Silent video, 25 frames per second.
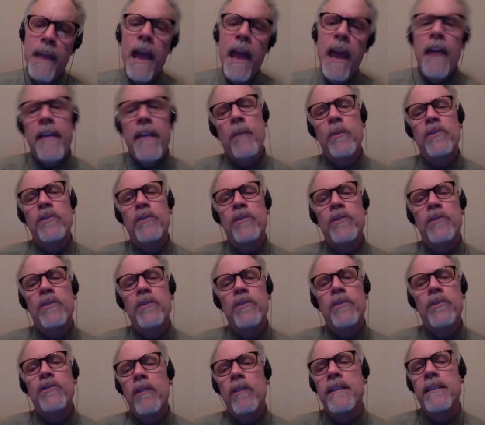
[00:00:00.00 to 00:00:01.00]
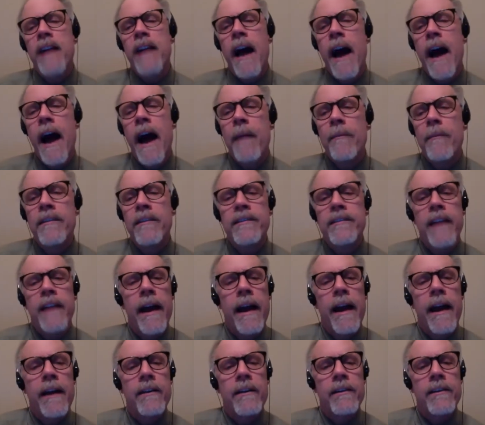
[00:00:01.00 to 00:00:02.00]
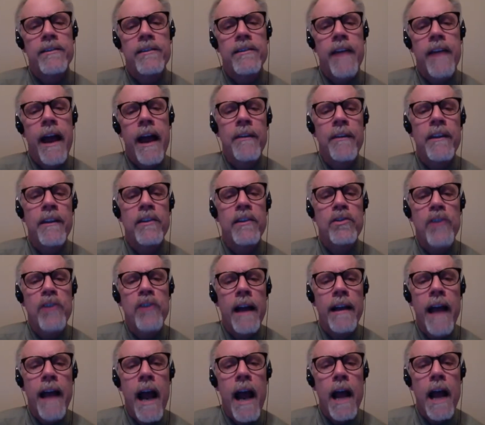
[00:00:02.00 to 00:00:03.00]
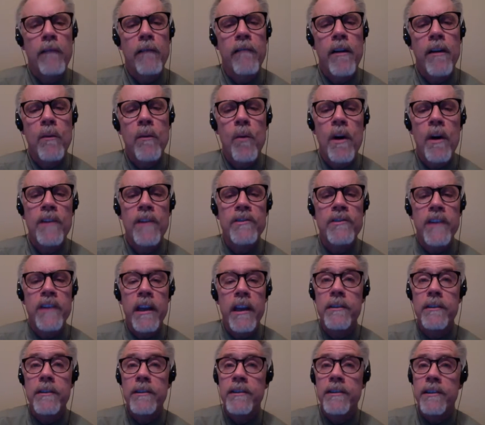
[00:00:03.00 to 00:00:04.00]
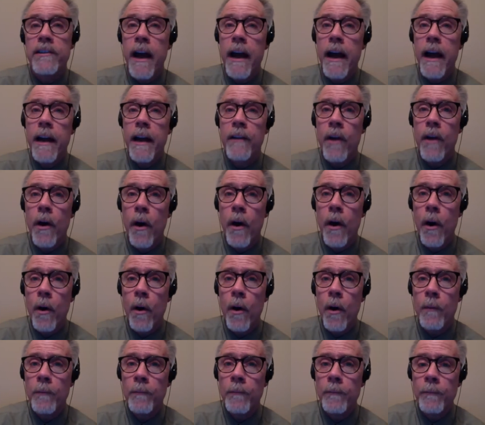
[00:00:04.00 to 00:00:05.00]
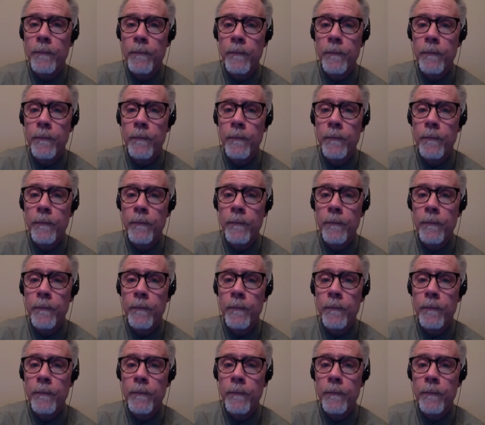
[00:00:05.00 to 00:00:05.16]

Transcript: That was during the time, as I understand, that Jack Halloran was inside the home?